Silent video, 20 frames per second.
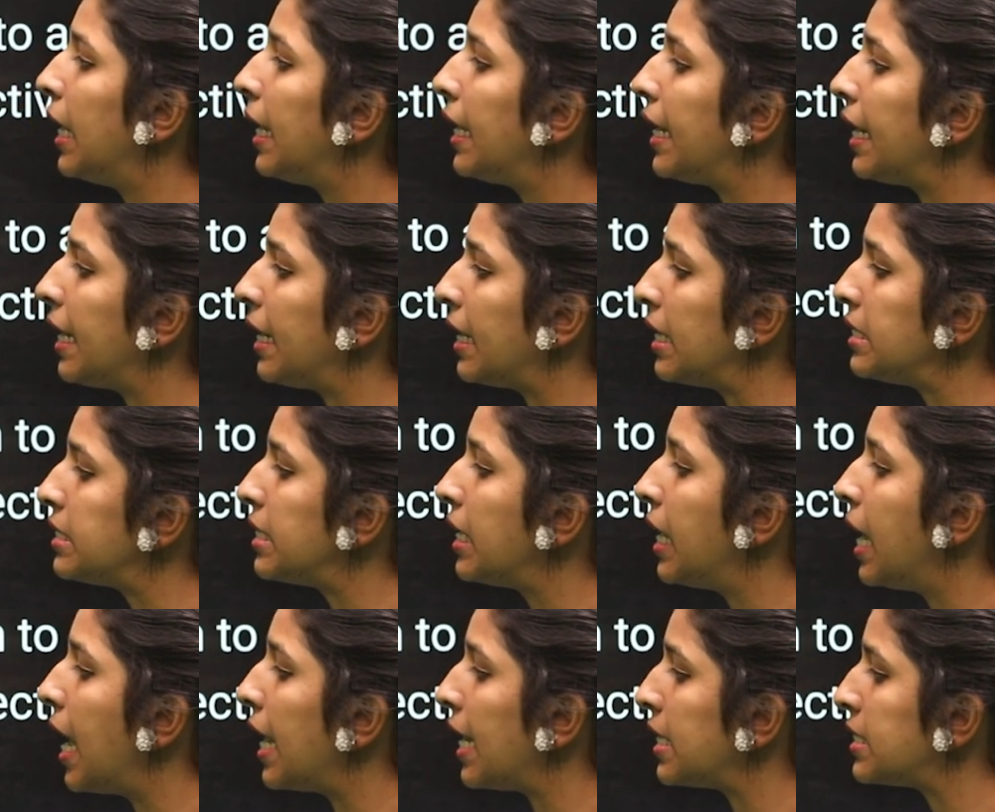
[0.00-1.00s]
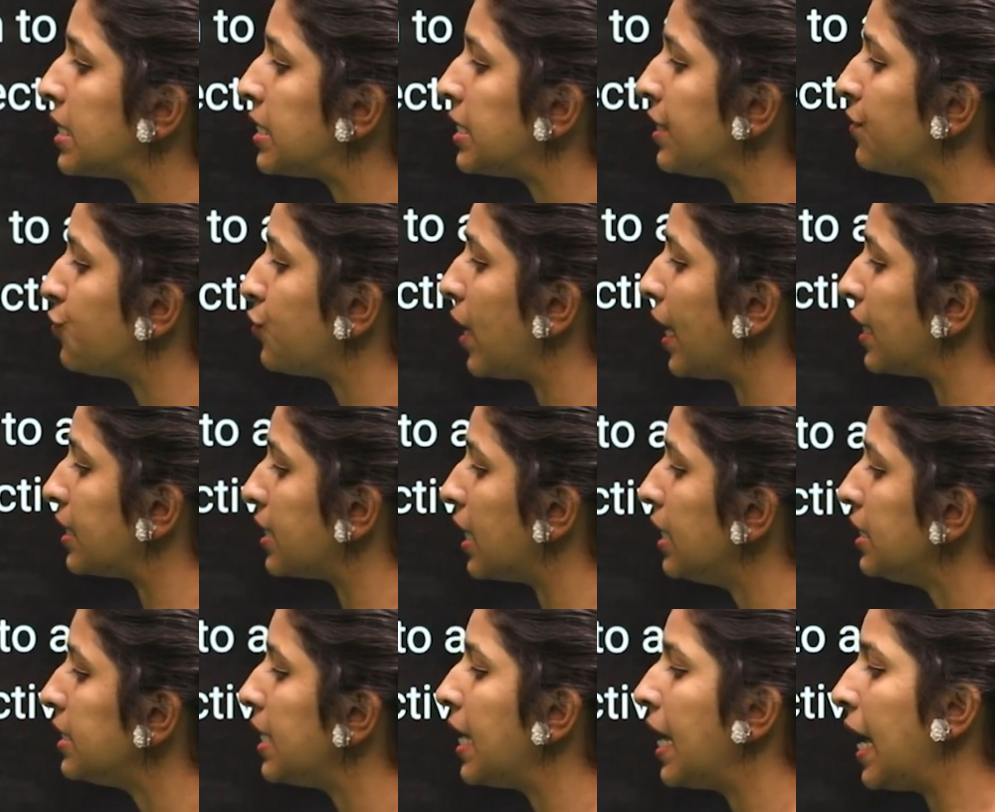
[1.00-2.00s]
D is recessive trait
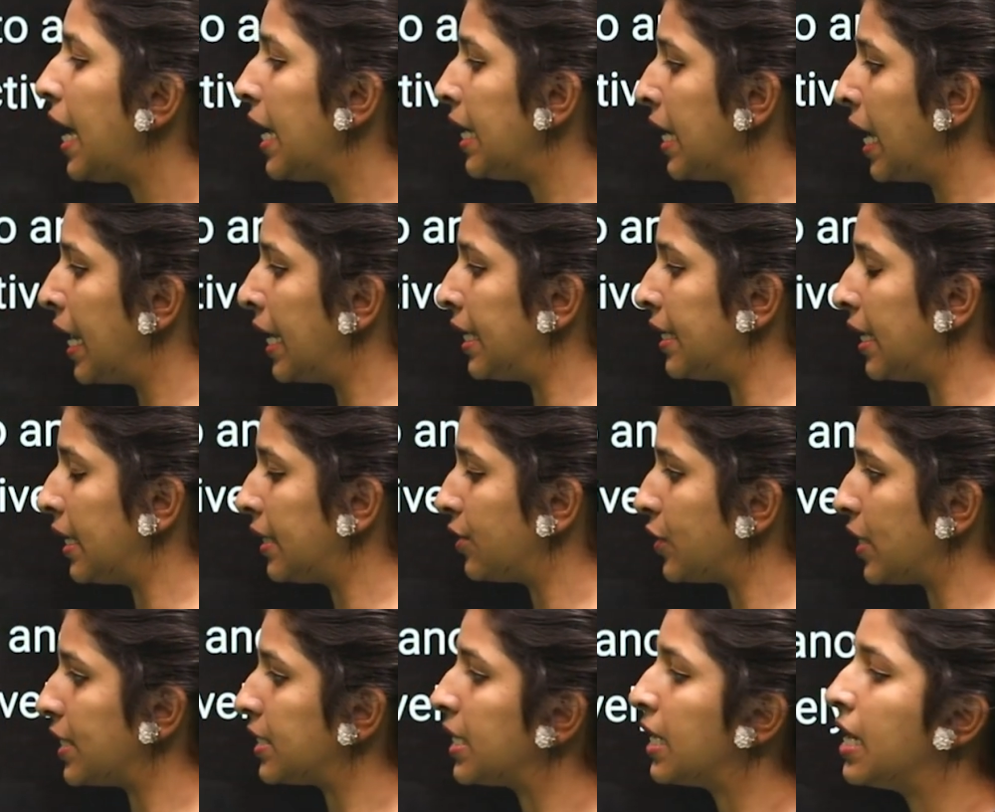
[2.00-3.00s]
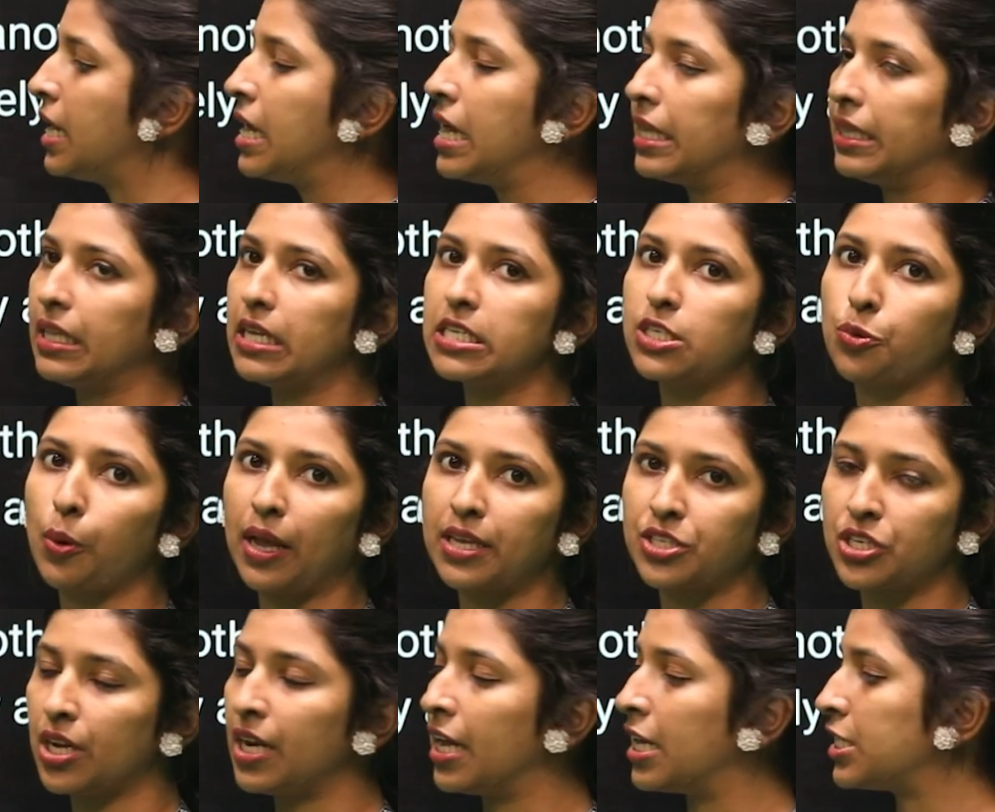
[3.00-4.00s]
and inherited trait. This
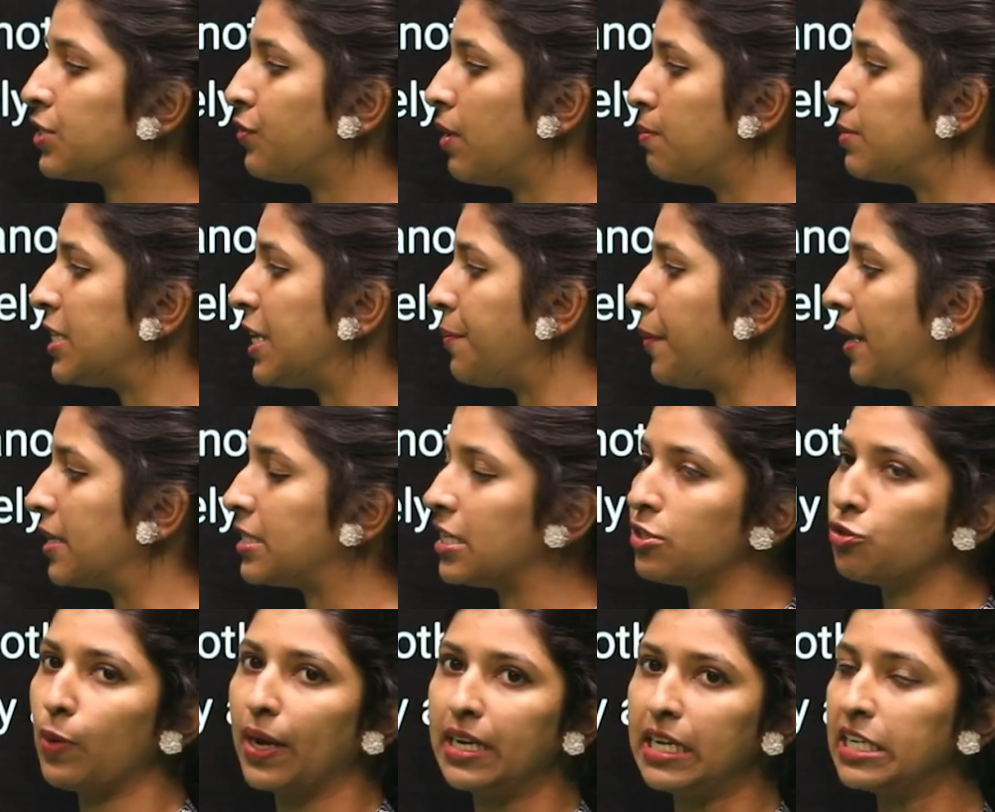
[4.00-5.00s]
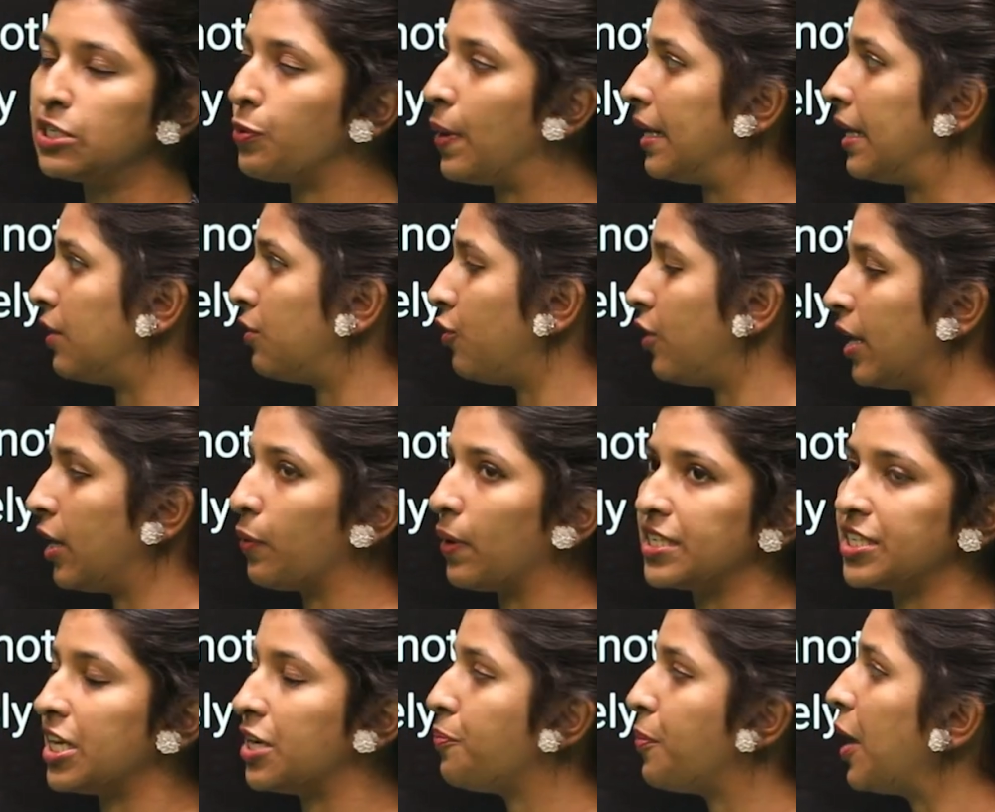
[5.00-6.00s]
question is from CBSE 2023
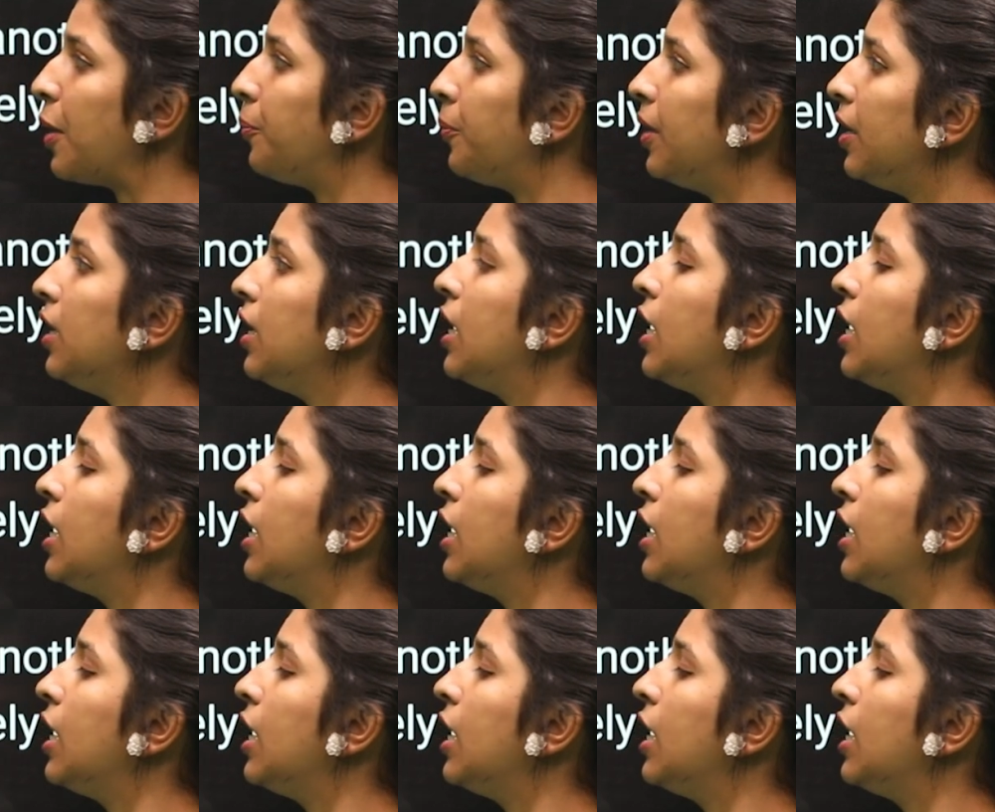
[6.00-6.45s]
question paper.